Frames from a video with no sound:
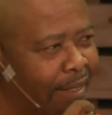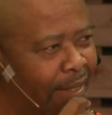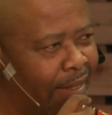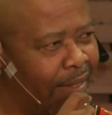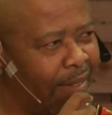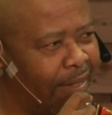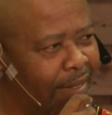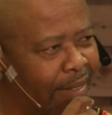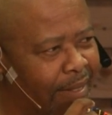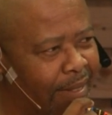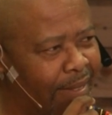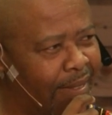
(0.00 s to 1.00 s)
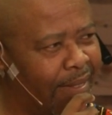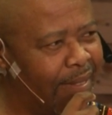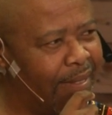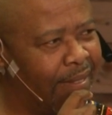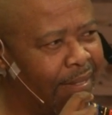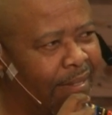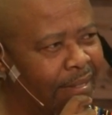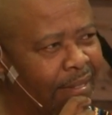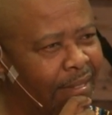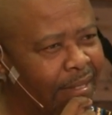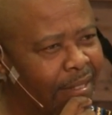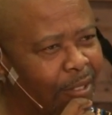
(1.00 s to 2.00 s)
Motu emo le emo.